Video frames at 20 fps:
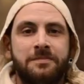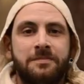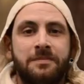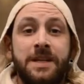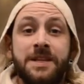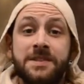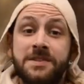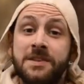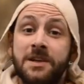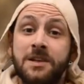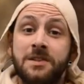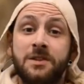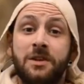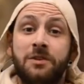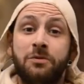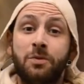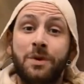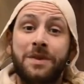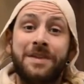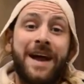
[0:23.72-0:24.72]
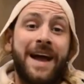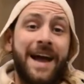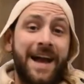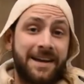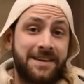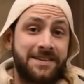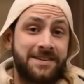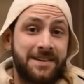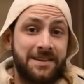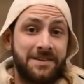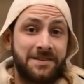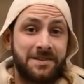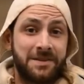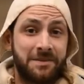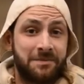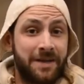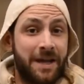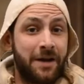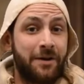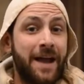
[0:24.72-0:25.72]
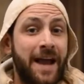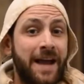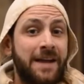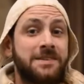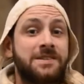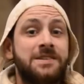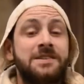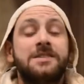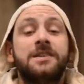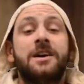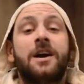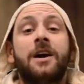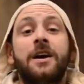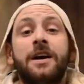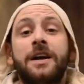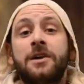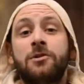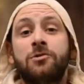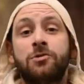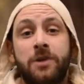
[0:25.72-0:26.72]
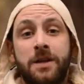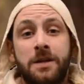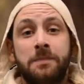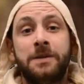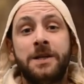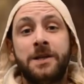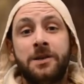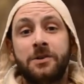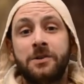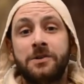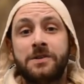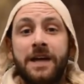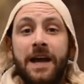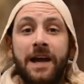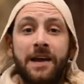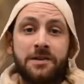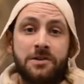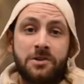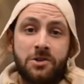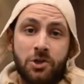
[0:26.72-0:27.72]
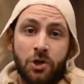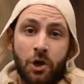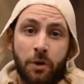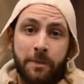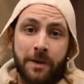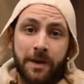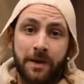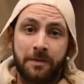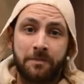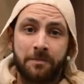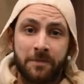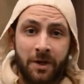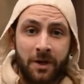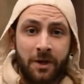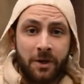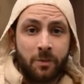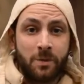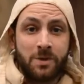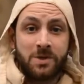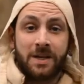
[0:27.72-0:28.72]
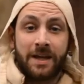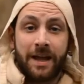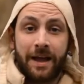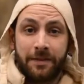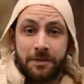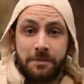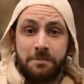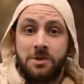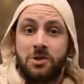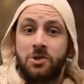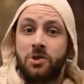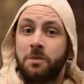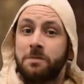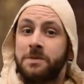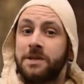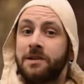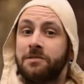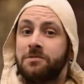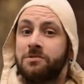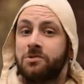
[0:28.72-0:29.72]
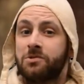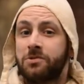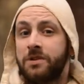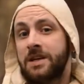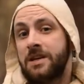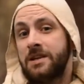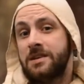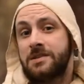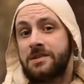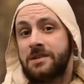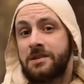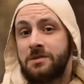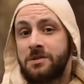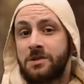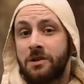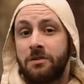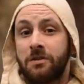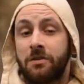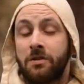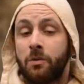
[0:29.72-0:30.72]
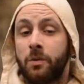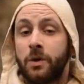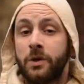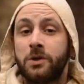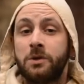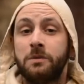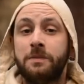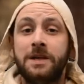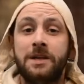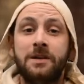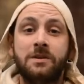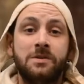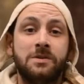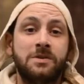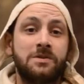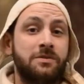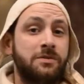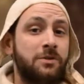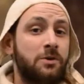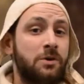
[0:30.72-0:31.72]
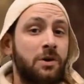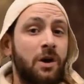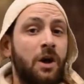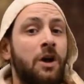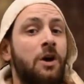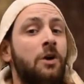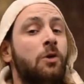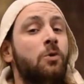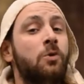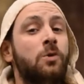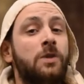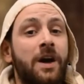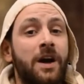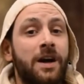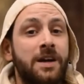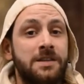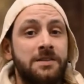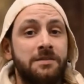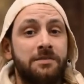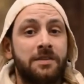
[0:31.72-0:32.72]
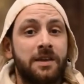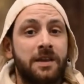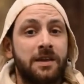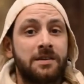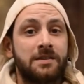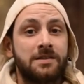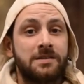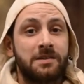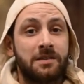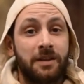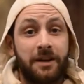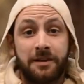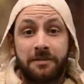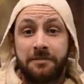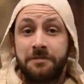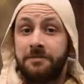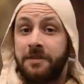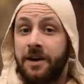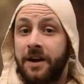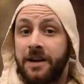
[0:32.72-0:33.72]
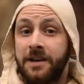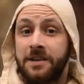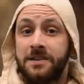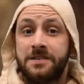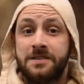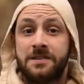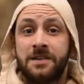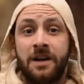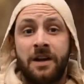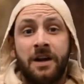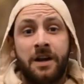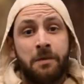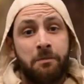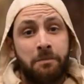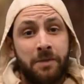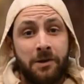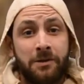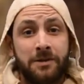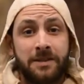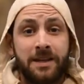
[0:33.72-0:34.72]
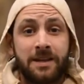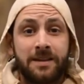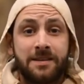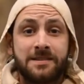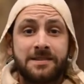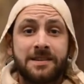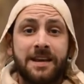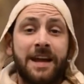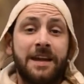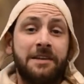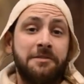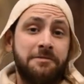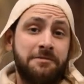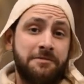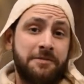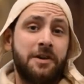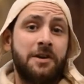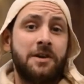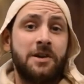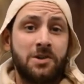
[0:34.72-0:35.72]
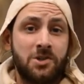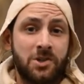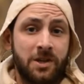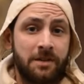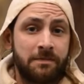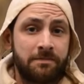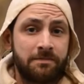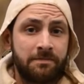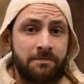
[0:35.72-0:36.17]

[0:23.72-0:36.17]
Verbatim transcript: Let's start off with axes. Now axes are incredibly good at chopping, which allowed them to chop down trees so that the wood could be used for all kinds of things, like fires, buildings and furniture.